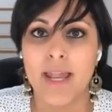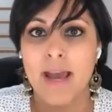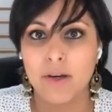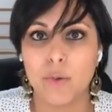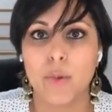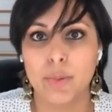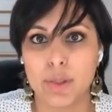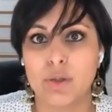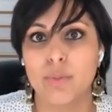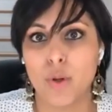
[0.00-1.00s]
that equitable
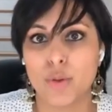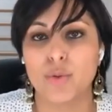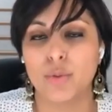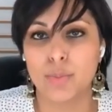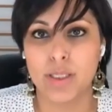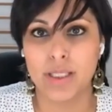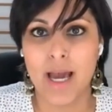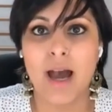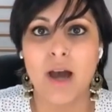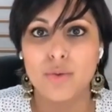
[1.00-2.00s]
approach will be.
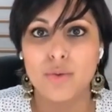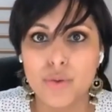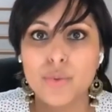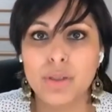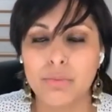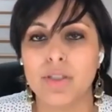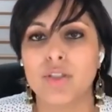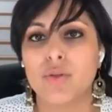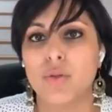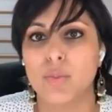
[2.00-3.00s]
How do we
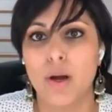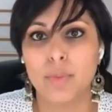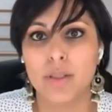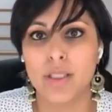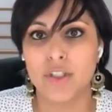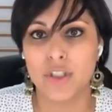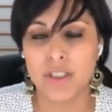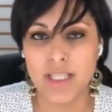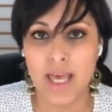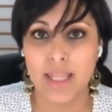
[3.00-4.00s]
reach those
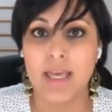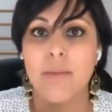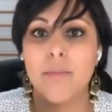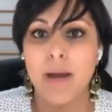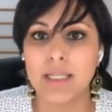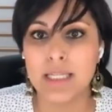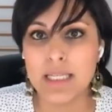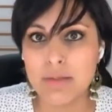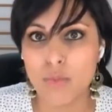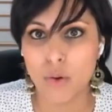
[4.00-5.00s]
populations that might
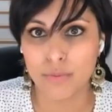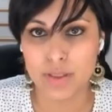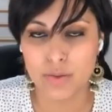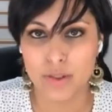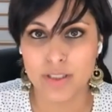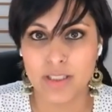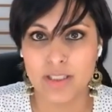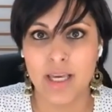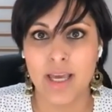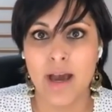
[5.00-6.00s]
need more
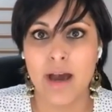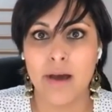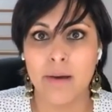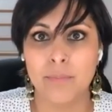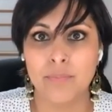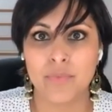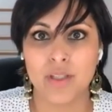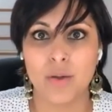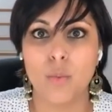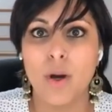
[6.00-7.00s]
resources? And
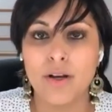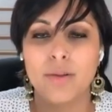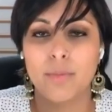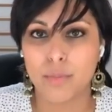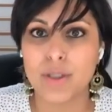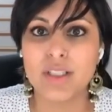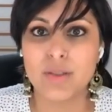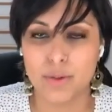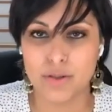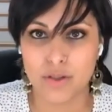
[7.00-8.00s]
what are the
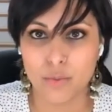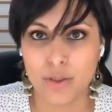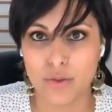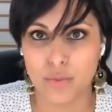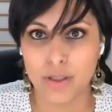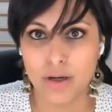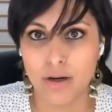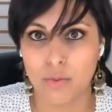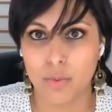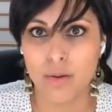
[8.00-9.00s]
principles on which we
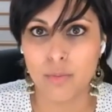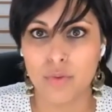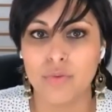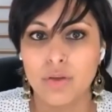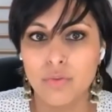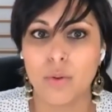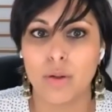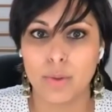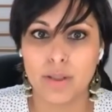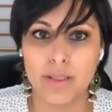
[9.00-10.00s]
are moving
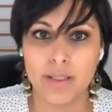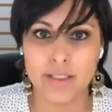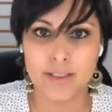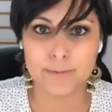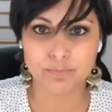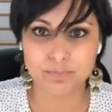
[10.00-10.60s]
forward with this?